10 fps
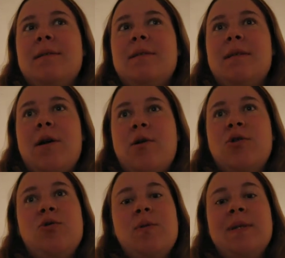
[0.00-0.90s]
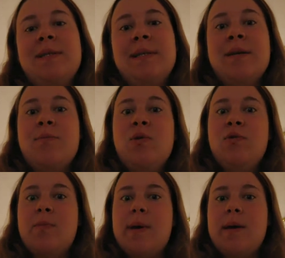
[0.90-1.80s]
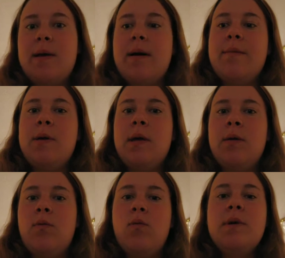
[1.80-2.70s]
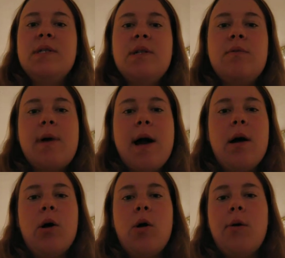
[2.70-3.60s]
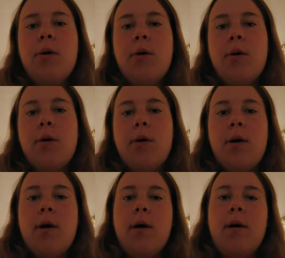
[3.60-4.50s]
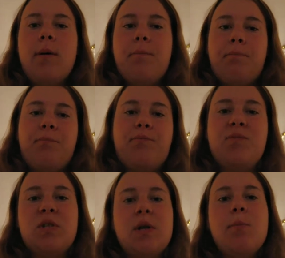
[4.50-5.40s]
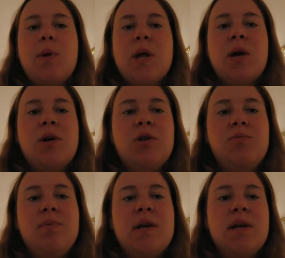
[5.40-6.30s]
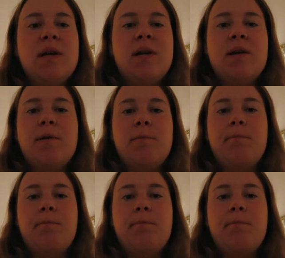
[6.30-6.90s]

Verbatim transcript: there to easily amuse me. I mean, once in a while, um, somebody could be